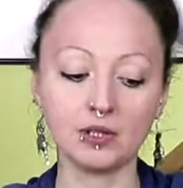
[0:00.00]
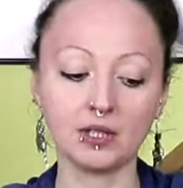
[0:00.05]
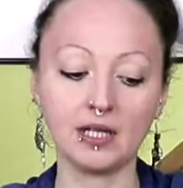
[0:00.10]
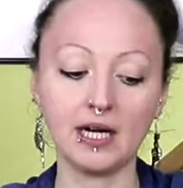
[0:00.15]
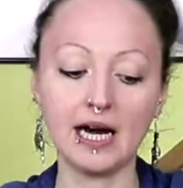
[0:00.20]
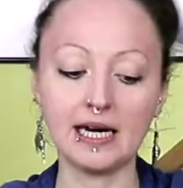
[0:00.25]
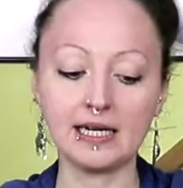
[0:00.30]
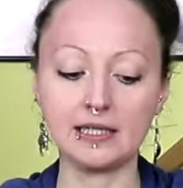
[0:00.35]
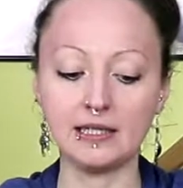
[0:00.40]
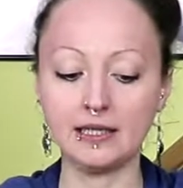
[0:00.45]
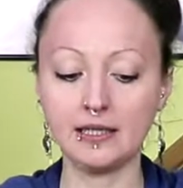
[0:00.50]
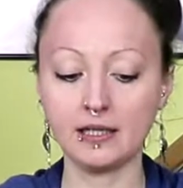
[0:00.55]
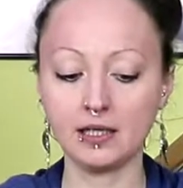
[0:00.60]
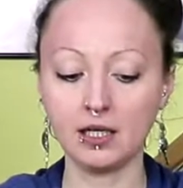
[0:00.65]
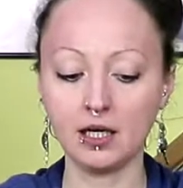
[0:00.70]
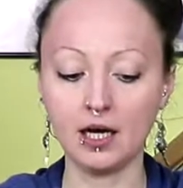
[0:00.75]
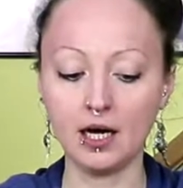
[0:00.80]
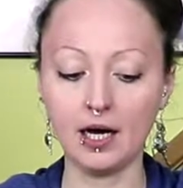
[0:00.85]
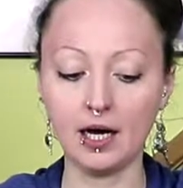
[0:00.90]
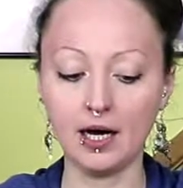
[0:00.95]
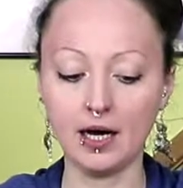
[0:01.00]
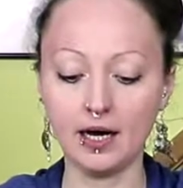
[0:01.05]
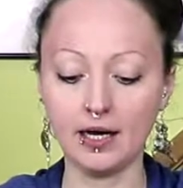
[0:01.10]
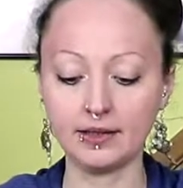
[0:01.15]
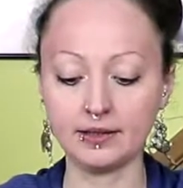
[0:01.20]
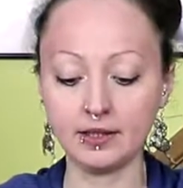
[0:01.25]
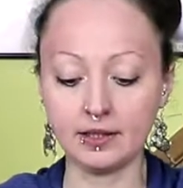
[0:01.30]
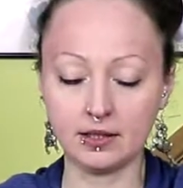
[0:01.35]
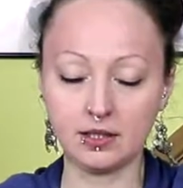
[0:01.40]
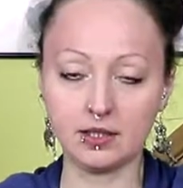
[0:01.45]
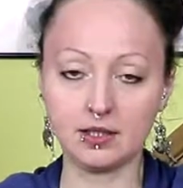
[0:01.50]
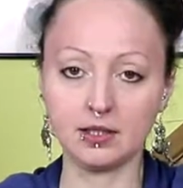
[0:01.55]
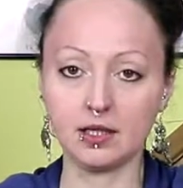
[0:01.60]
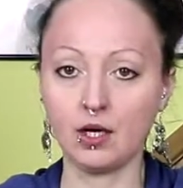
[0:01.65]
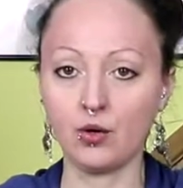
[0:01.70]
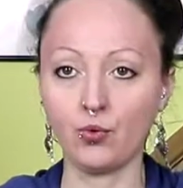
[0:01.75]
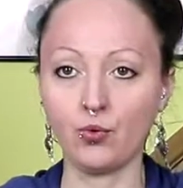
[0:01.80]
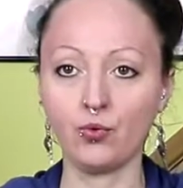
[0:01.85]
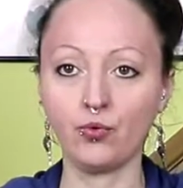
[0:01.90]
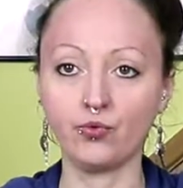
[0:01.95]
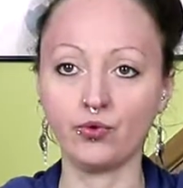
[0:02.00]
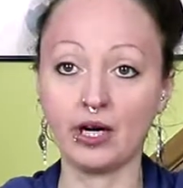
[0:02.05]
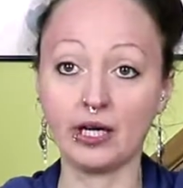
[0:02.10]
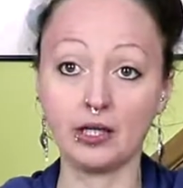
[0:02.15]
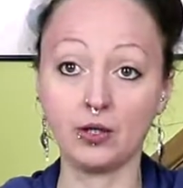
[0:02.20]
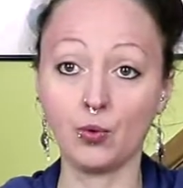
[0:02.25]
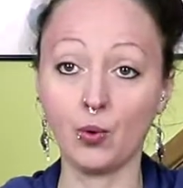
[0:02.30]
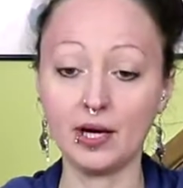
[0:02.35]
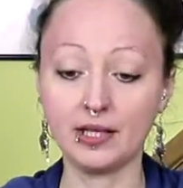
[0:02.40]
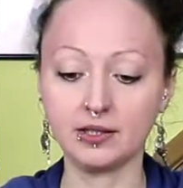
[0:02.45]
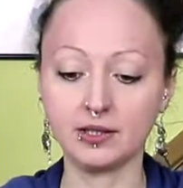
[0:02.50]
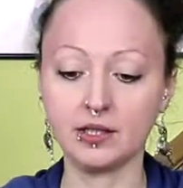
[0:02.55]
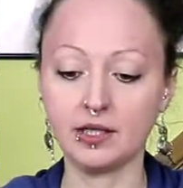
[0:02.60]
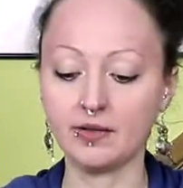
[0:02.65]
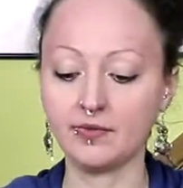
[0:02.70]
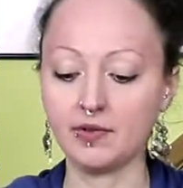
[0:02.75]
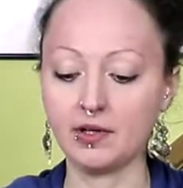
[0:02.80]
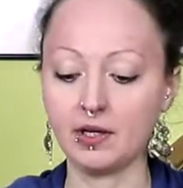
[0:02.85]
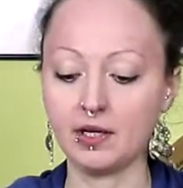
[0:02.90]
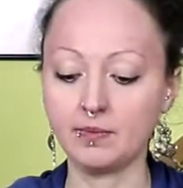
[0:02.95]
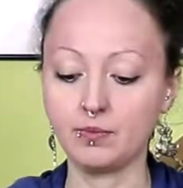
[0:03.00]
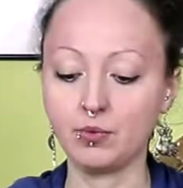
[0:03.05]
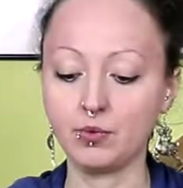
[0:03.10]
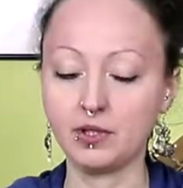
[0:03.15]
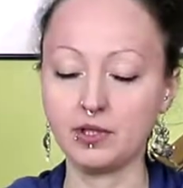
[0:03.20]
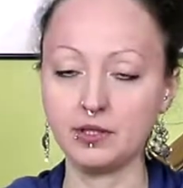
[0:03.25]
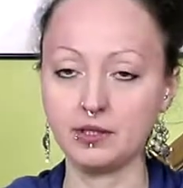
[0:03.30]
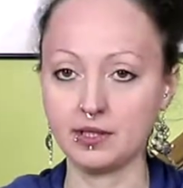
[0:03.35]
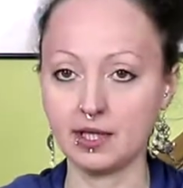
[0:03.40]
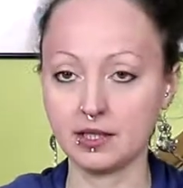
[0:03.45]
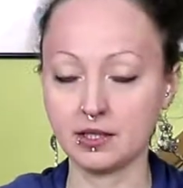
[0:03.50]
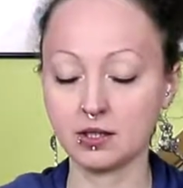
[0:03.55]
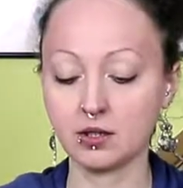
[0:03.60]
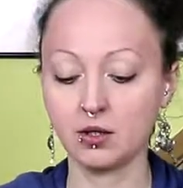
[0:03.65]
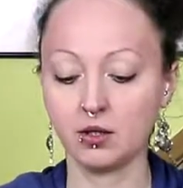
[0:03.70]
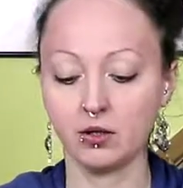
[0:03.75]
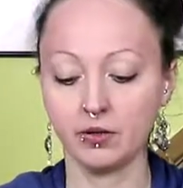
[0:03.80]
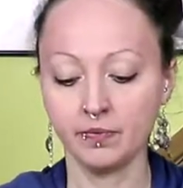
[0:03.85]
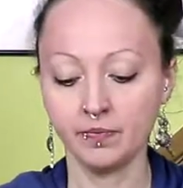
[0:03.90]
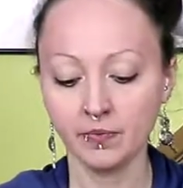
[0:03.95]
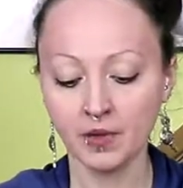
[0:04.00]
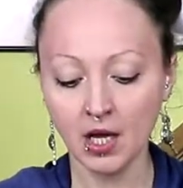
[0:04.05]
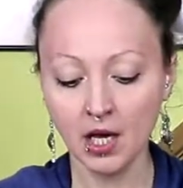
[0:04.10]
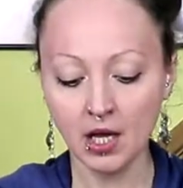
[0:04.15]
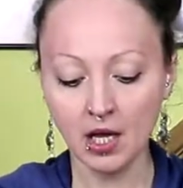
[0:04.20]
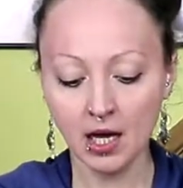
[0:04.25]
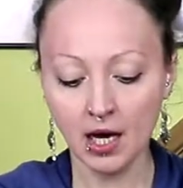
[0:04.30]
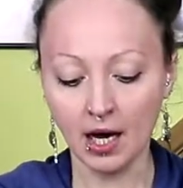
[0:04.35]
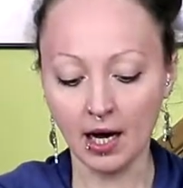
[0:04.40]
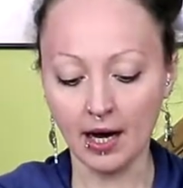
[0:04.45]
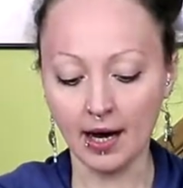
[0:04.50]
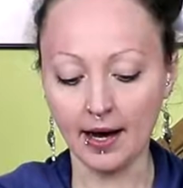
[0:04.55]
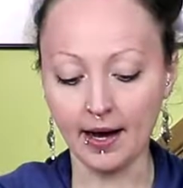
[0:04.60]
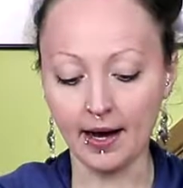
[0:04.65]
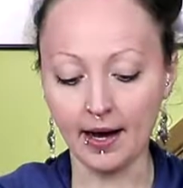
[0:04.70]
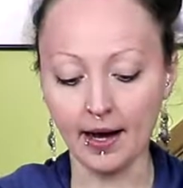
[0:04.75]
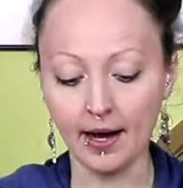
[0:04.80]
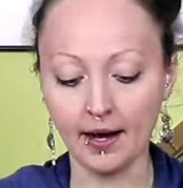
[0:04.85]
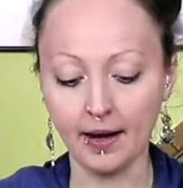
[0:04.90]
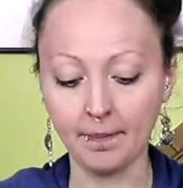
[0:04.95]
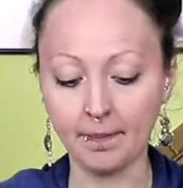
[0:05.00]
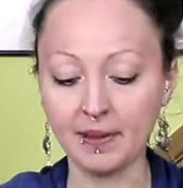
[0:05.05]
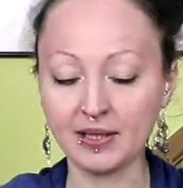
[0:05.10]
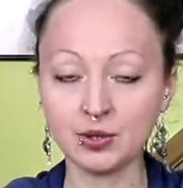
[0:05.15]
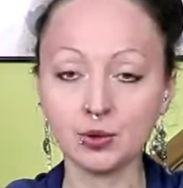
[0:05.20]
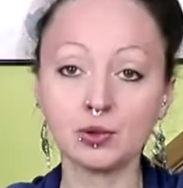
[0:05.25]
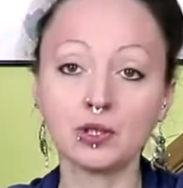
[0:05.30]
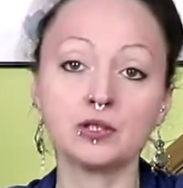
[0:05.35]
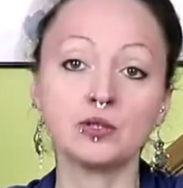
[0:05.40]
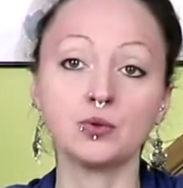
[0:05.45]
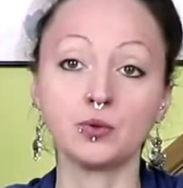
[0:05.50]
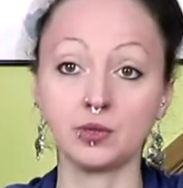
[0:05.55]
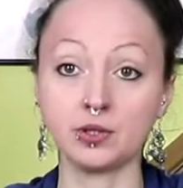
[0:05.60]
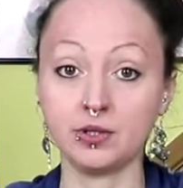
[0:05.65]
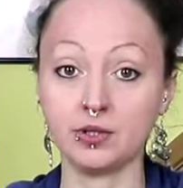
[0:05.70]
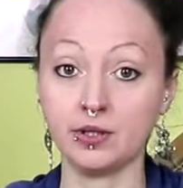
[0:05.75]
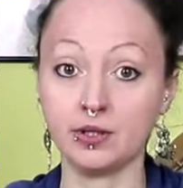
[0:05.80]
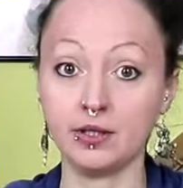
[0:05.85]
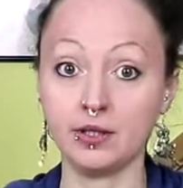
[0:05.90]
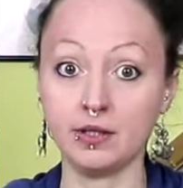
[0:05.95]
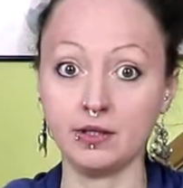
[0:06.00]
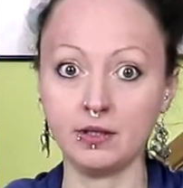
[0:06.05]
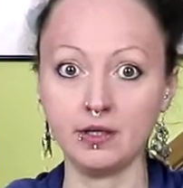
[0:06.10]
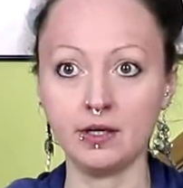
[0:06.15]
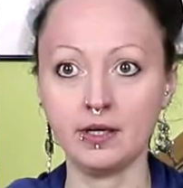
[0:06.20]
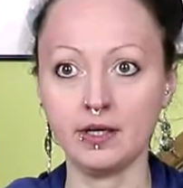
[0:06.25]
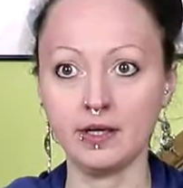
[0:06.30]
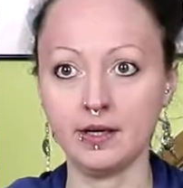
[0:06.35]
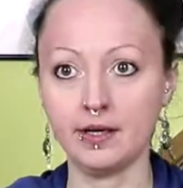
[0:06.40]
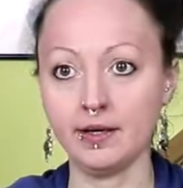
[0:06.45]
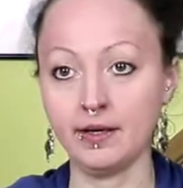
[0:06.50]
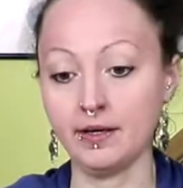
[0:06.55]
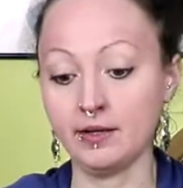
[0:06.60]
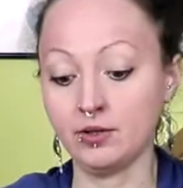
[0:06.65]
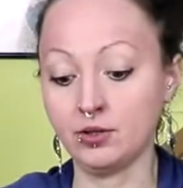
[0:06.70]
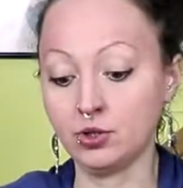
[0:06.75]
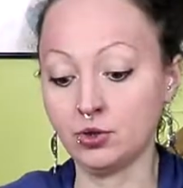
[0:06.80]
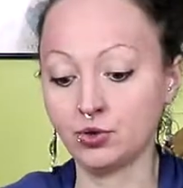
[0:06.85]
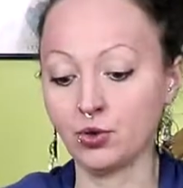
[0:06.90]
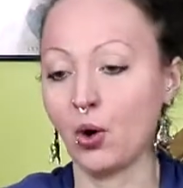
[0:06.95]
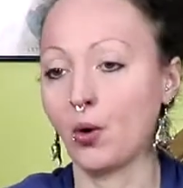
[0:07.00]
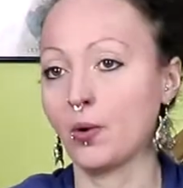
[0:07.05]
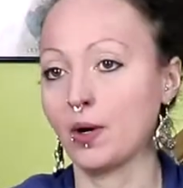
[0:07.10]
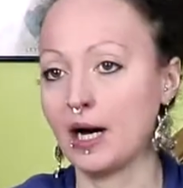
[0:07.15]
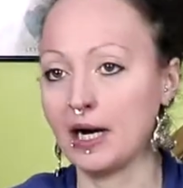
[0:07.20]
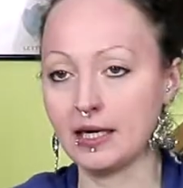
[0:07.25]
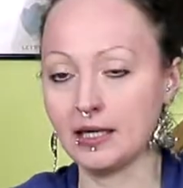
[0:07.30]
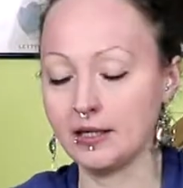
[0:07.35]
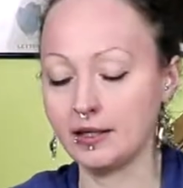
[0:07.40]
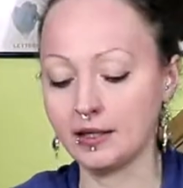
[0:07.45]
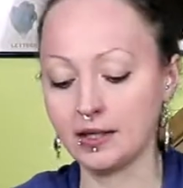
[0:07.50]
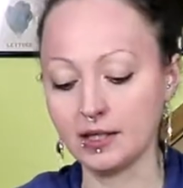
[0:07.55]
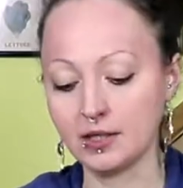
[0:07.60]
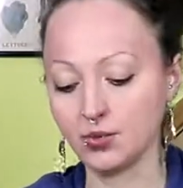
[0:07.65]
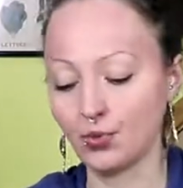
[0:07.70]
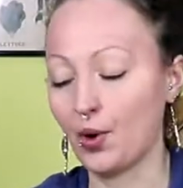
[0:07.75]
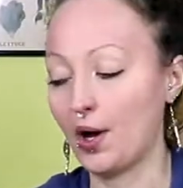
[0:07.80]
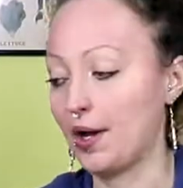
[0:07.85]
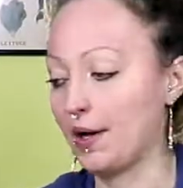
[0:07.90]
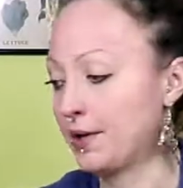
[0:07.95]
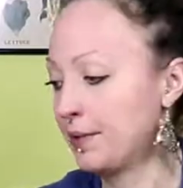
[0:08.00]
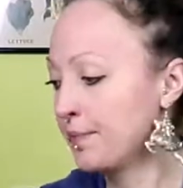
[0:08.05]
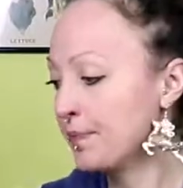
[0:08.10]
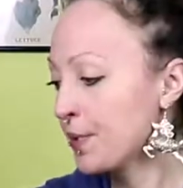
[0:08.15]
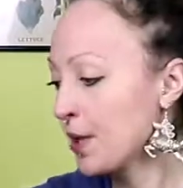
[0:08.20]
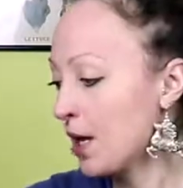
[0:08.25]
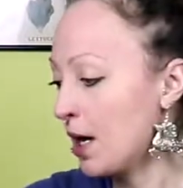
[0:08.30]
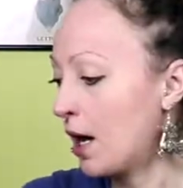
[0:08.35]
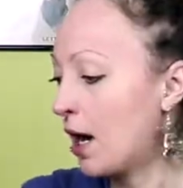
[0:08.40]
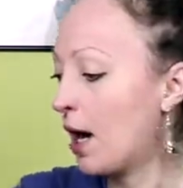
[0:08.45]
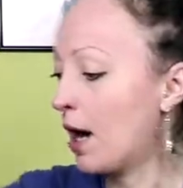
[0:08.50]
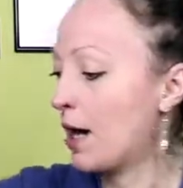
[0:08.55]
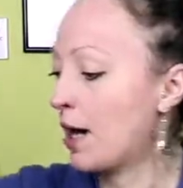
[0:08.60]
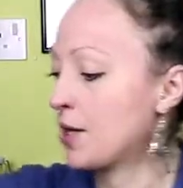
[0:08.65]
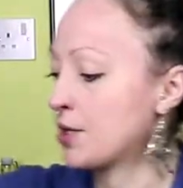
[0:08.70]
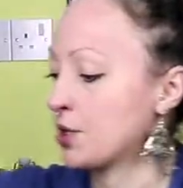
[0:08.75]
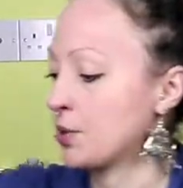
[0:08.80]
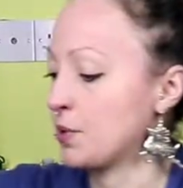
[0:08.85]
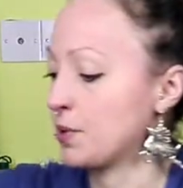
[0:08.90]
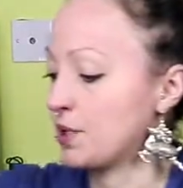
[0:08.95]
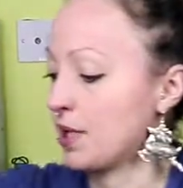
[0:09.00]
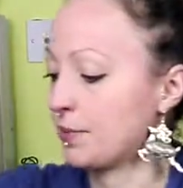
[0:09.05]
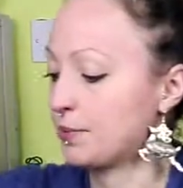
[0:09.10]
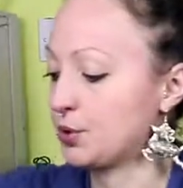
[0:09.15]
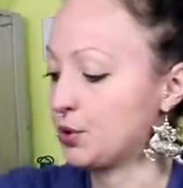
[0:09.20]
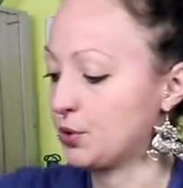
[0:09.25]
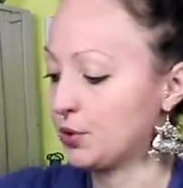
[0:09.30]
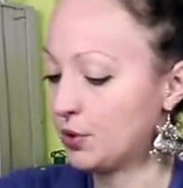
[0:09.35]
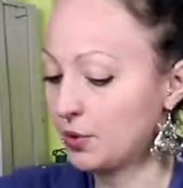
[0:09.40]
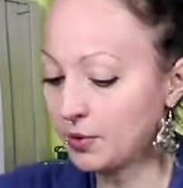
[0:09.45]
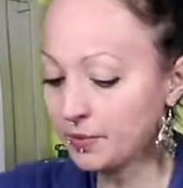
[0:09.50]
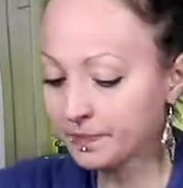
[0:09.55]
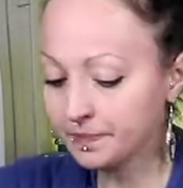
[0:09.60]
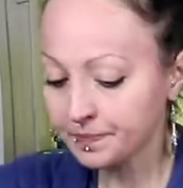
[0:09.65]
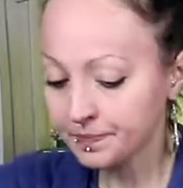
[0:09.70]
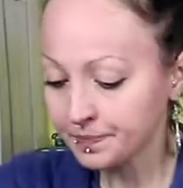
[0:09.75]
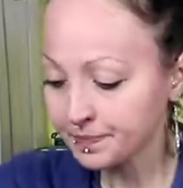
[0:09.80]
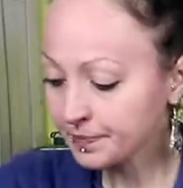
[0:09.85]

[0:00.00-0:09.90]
garlic that is now widely available in Tesco, but you can use the raw garlic as well, so it's up to you.